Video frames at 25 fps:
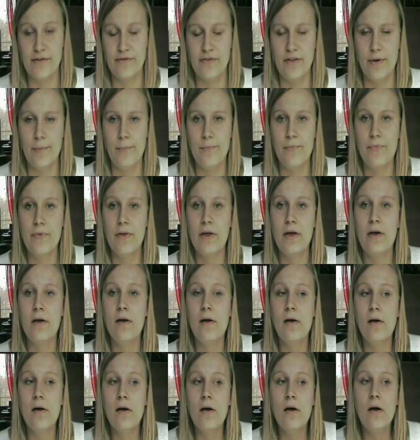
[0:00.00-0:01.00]
of them.
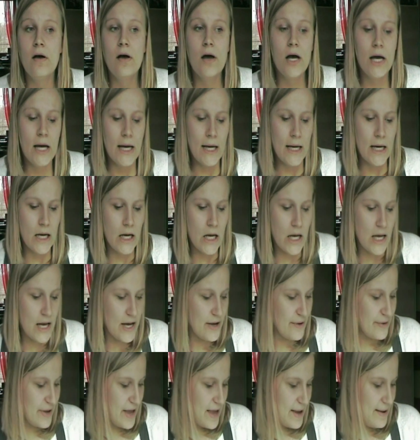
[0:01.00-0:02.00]

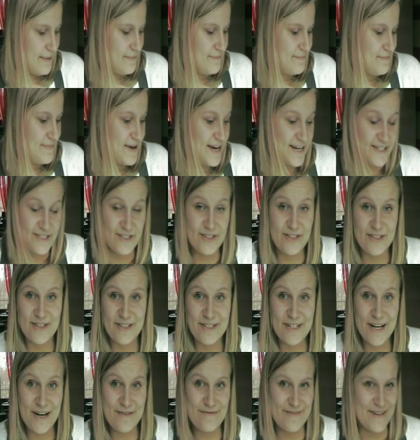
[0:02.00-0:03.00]
Okay, back to the
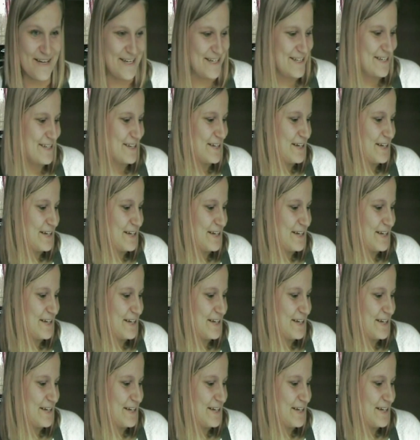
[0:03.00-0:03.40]
topic.